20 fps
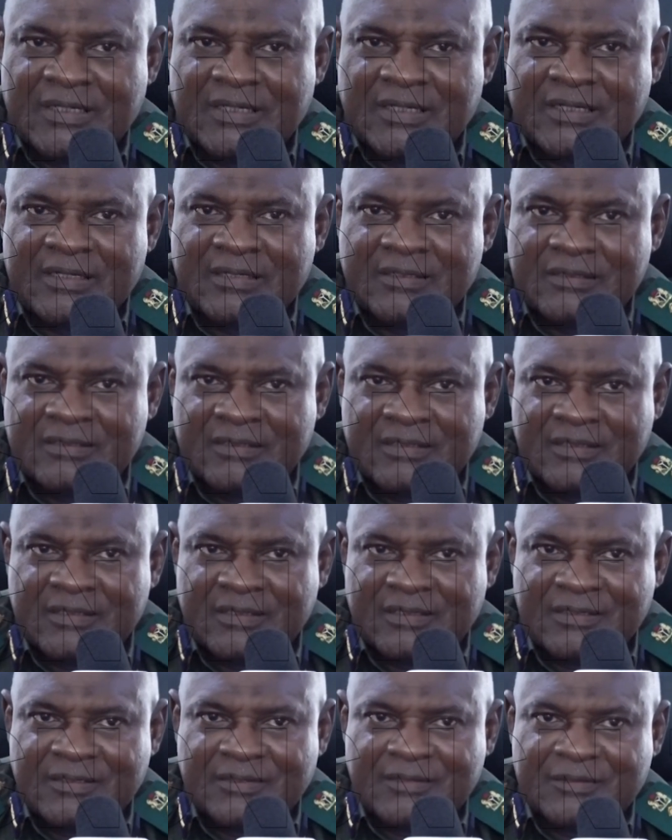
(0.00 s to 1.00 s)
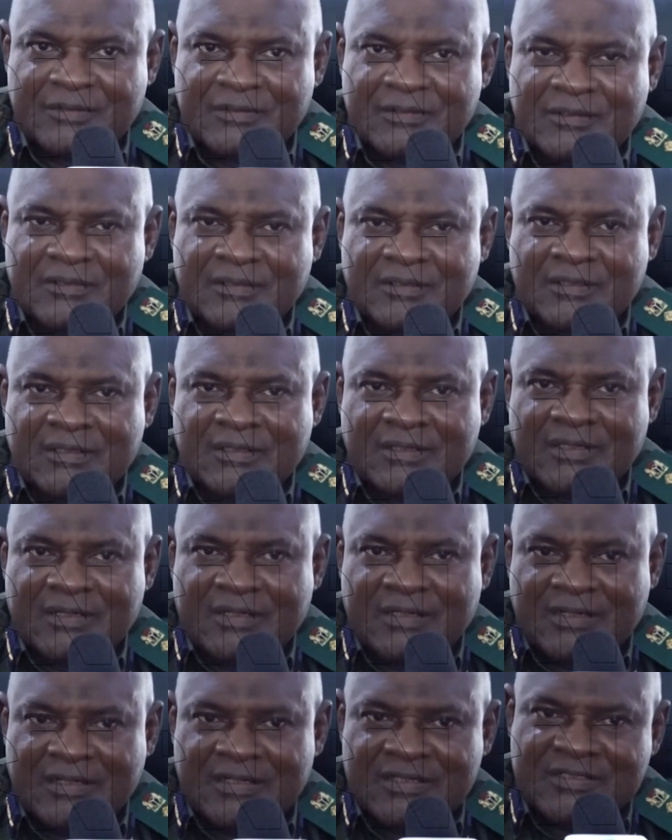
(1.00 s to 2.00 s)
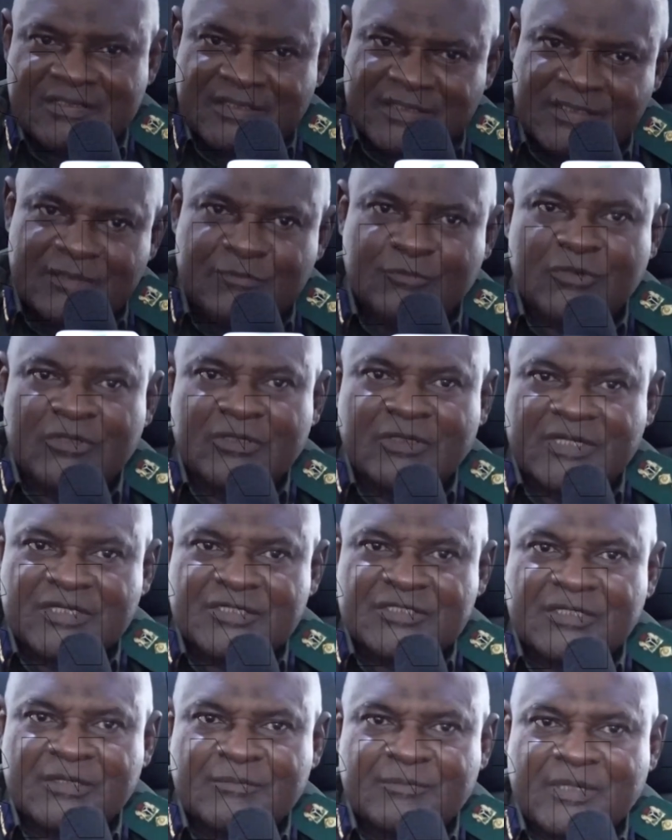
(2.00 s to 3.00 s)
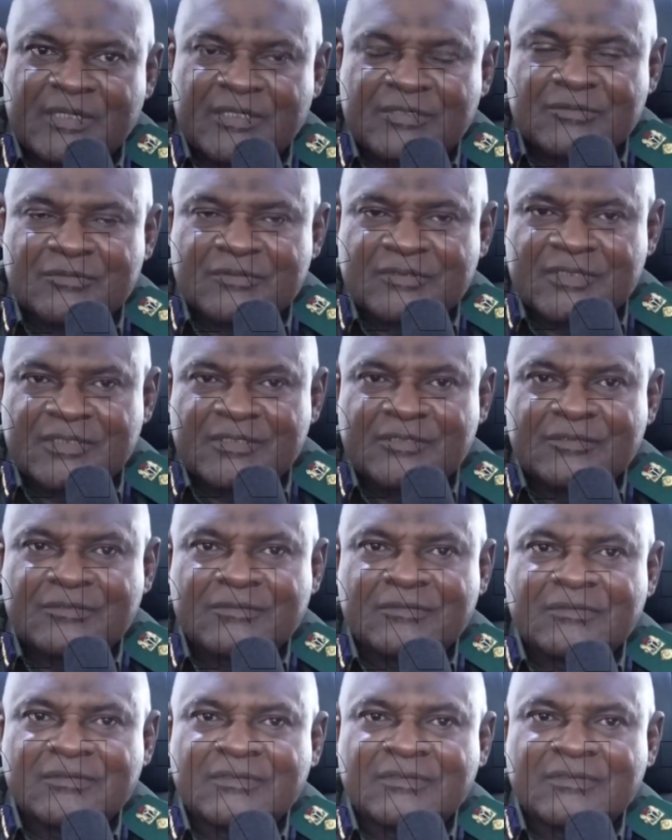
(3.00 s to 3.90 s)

And uh, ask anybody national park, he will tell you,